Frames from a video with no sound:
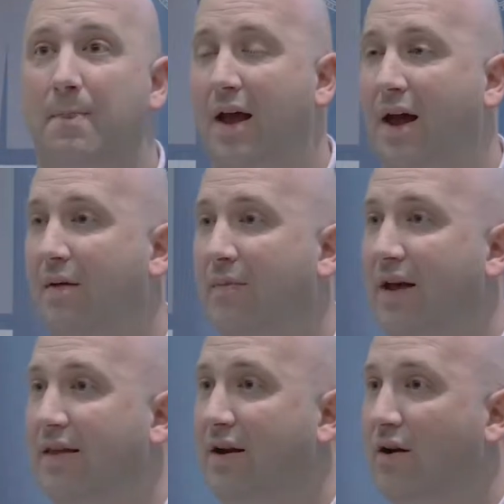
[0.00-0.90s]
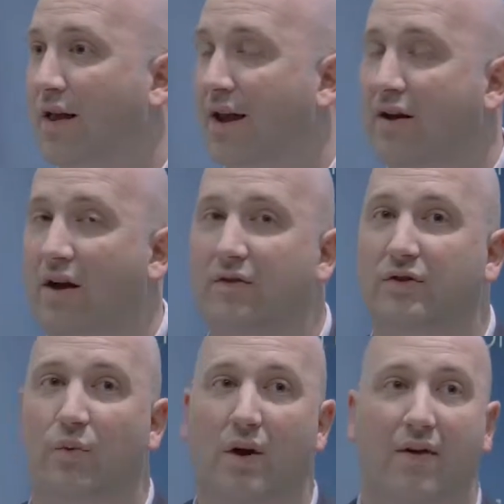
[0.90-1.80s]
and then I'll hand over
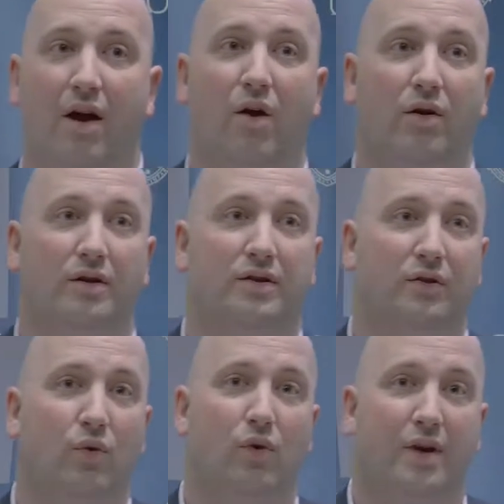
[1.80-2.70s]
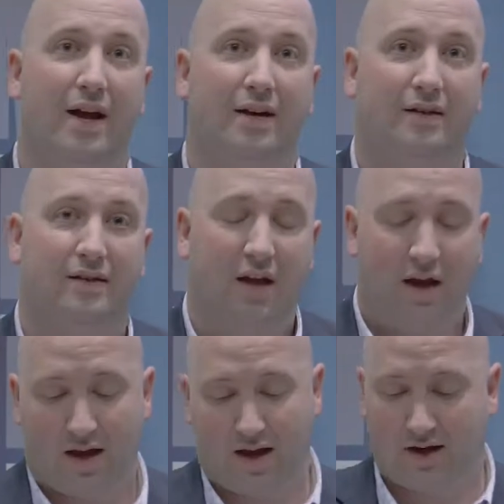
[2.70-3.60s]
to one of our honours coordinators,
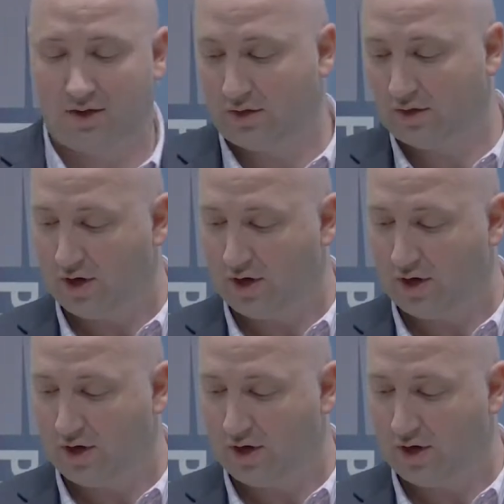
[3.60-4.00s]
Dr.